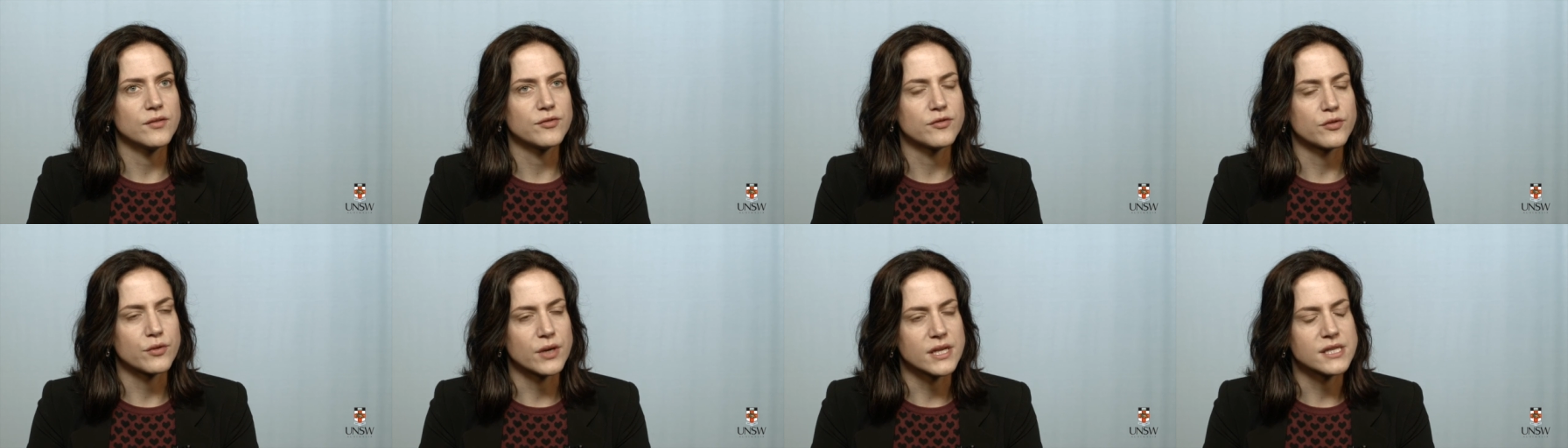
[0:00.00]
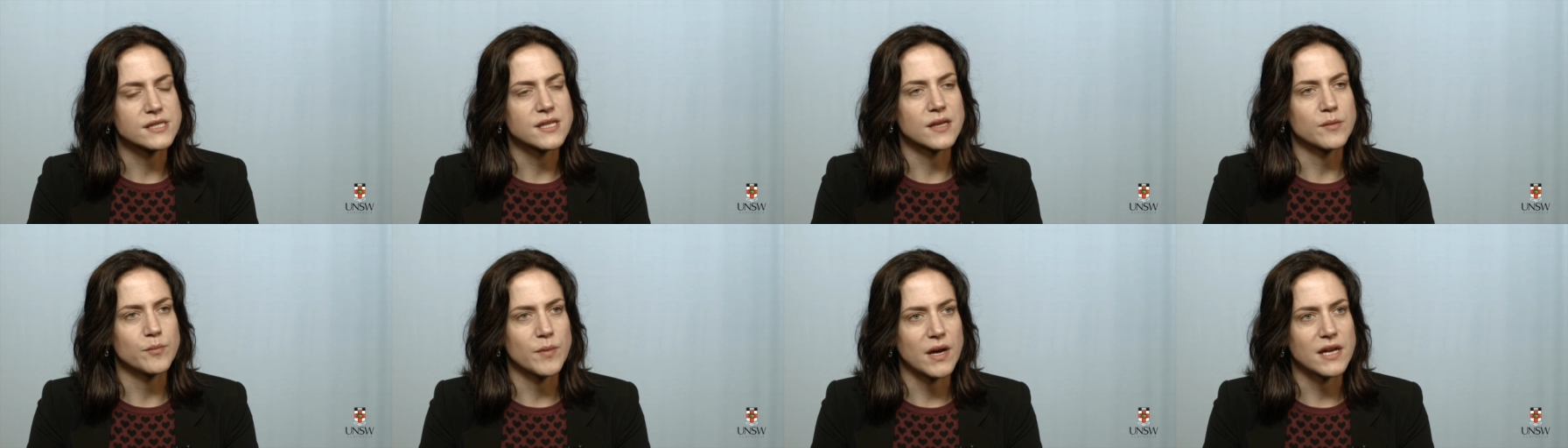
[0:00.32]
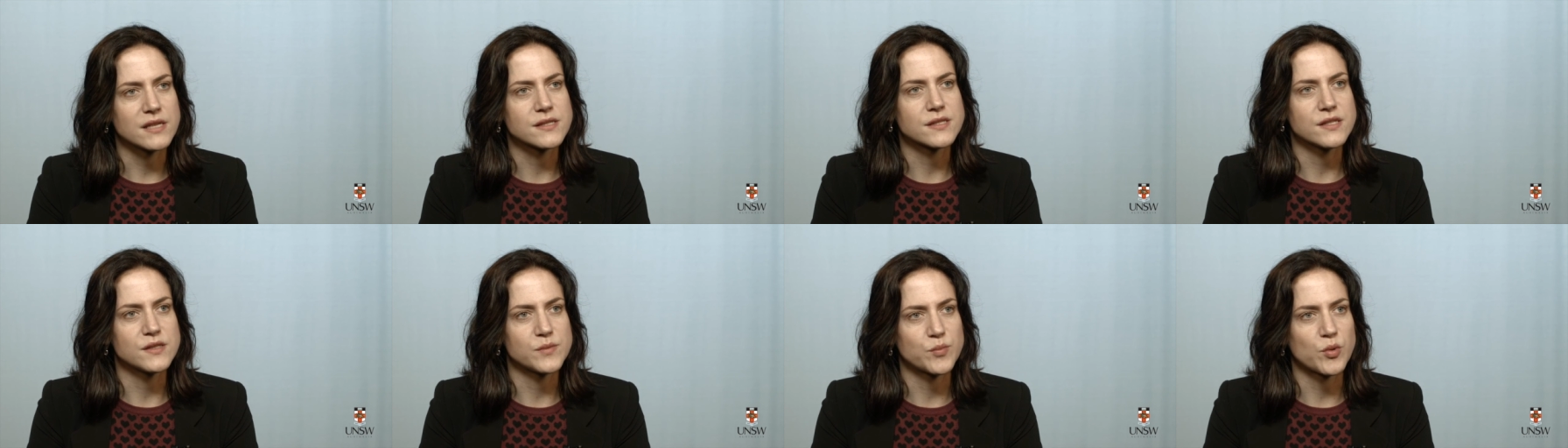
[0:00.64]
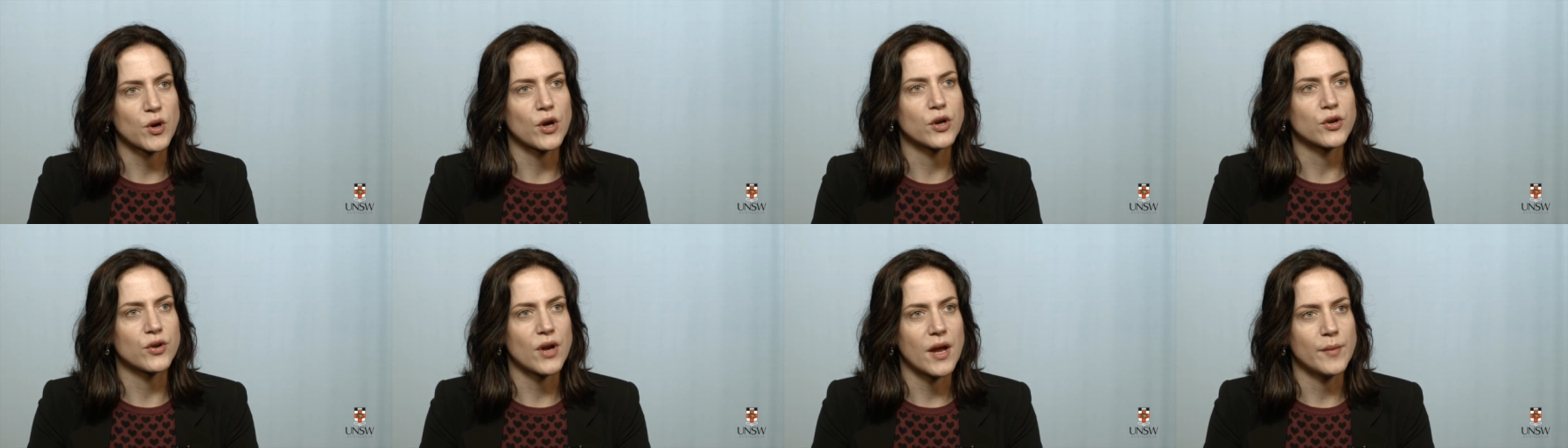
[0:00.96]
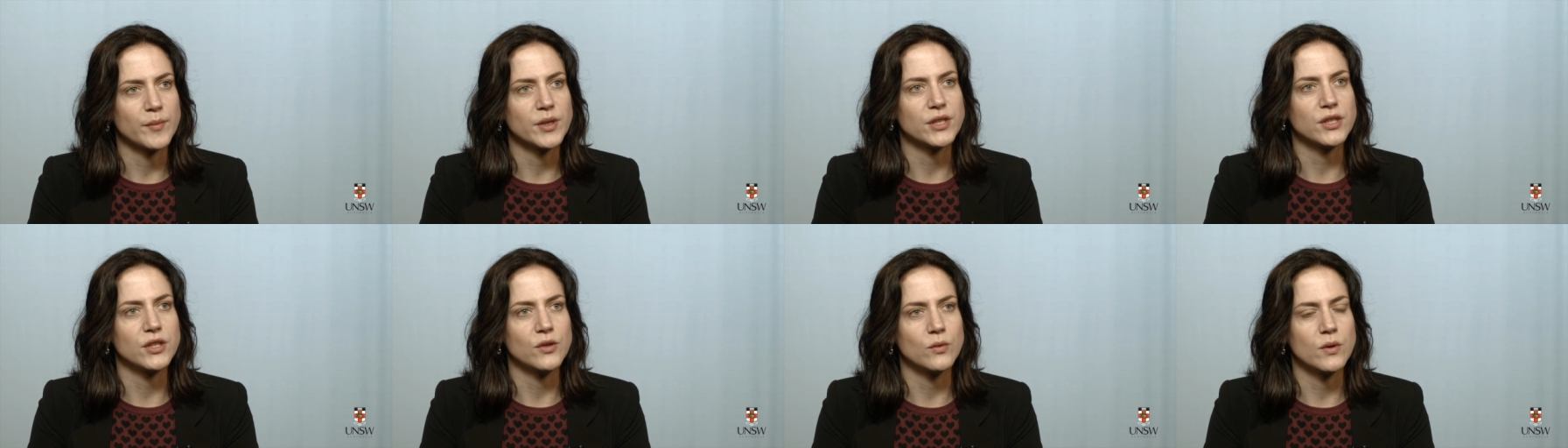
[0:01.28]
forensic master's
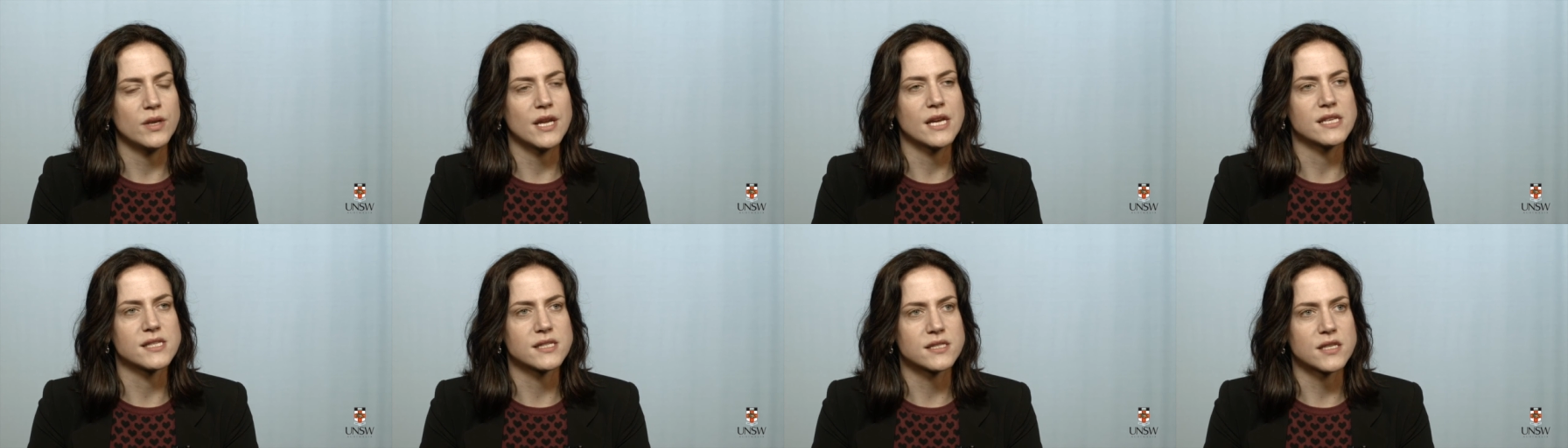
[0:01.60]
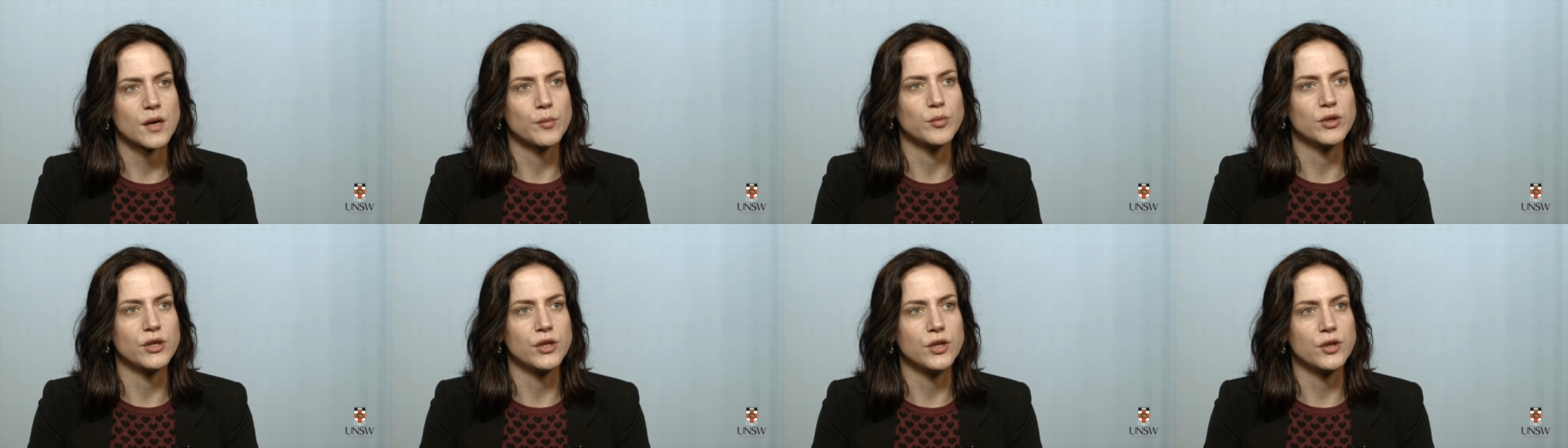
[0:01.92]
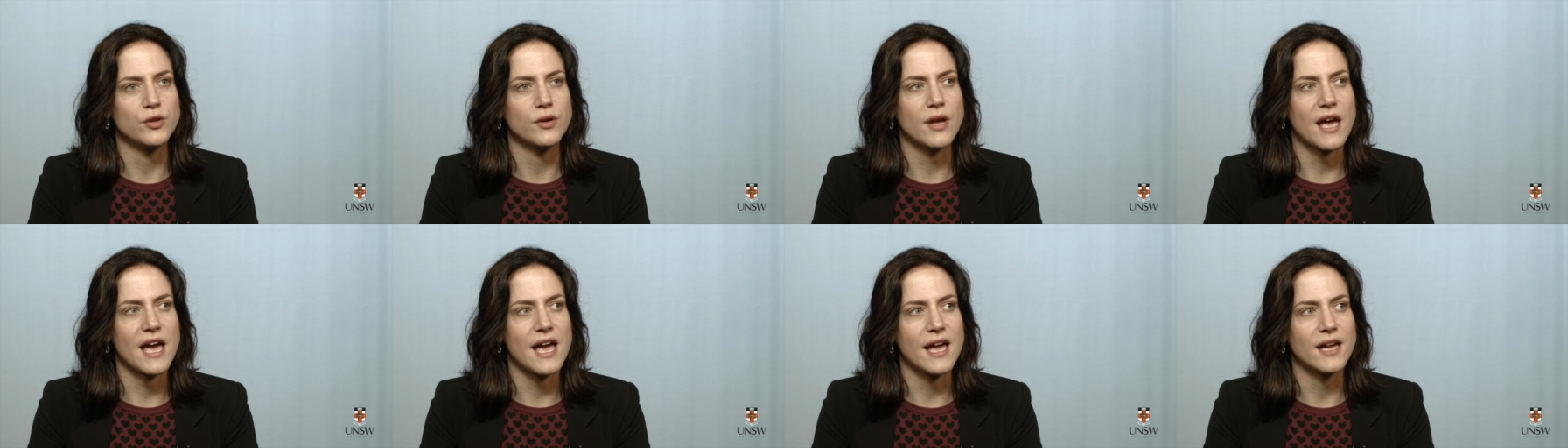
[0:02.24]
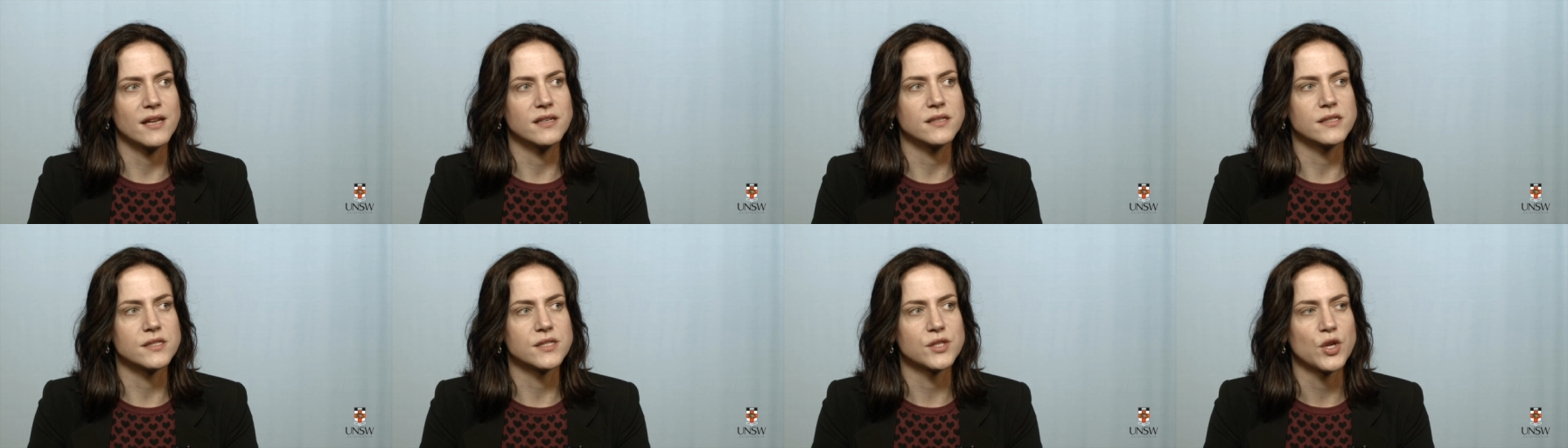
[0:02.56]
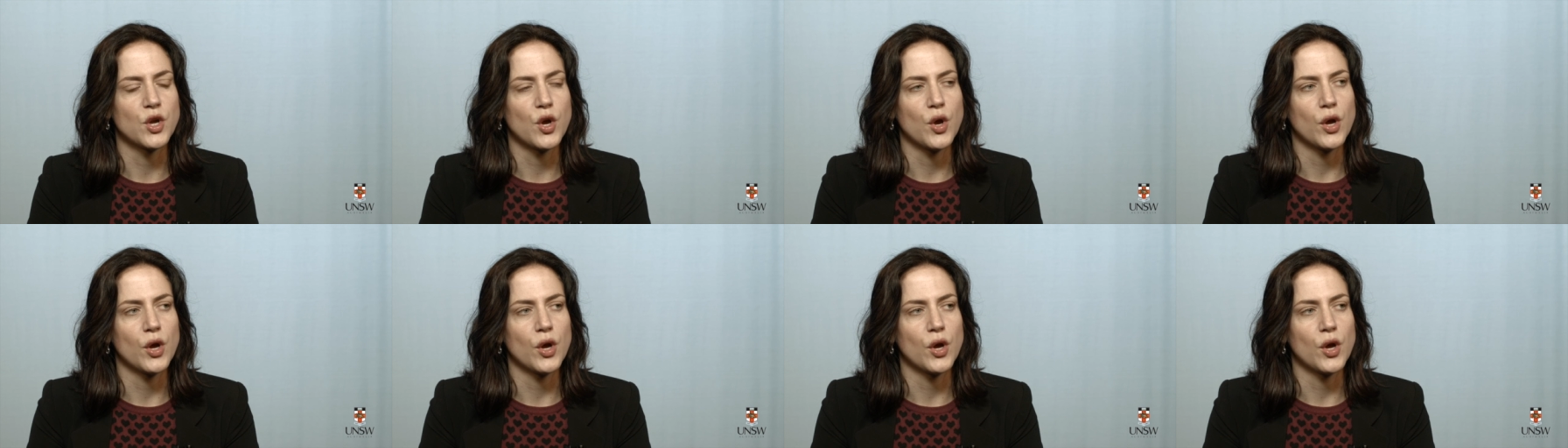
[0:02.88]
program at UNSW and